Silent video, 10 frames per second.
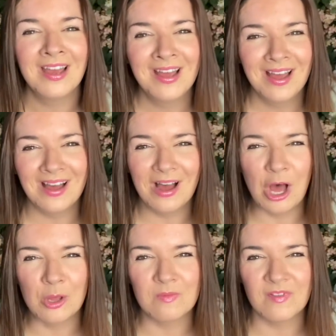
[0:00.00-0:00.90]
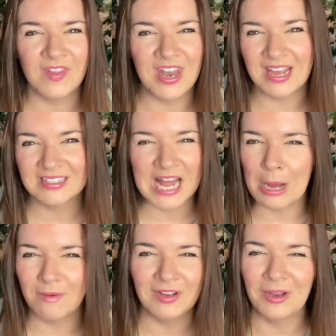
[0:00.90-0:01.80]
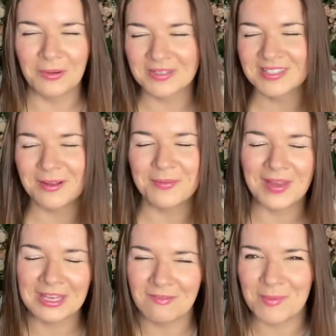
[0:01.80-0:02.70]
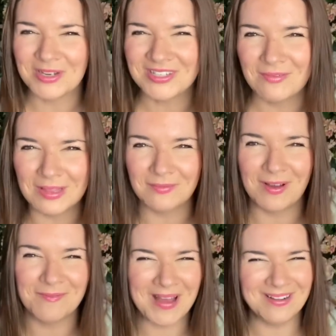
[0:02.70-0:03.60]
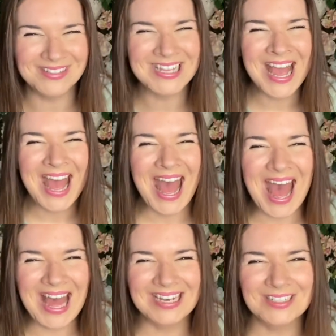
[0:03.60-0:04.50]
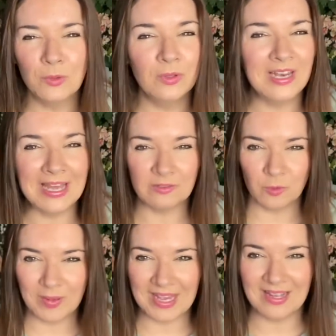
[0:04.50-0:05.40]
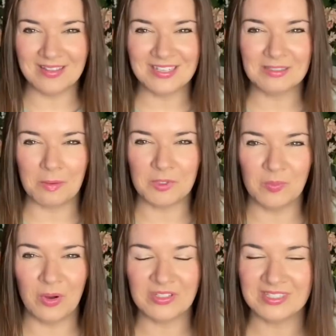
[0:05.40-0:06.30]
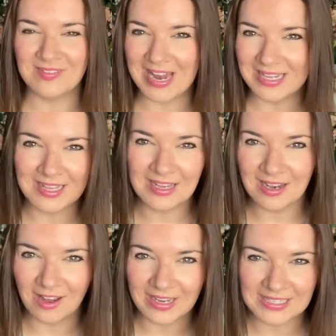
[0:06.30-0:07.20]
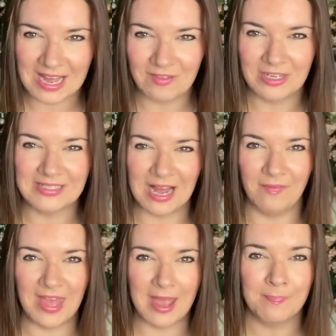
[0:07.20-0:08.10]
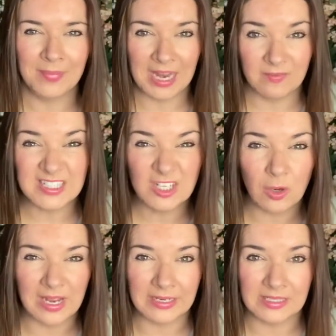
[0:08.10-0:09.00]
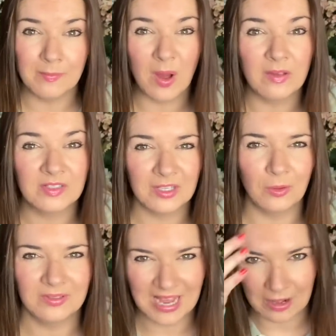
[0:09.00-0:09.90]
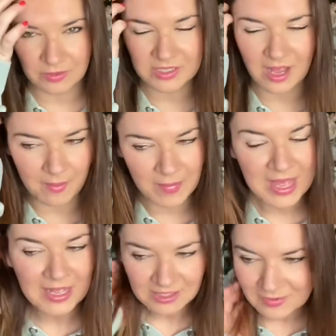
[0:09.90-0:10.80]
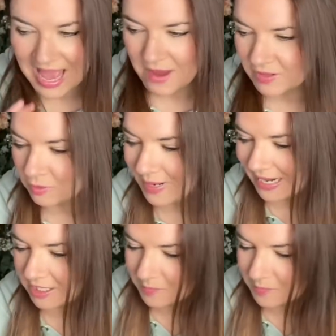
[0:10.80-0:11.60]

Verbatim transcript: at home for the next however long. So thank you very much to Everything £5. And all the links will be in the description box. If anything you liked, have a look down there. And if it's not linked, it might have sold out. Um, so yeah, everything will be linked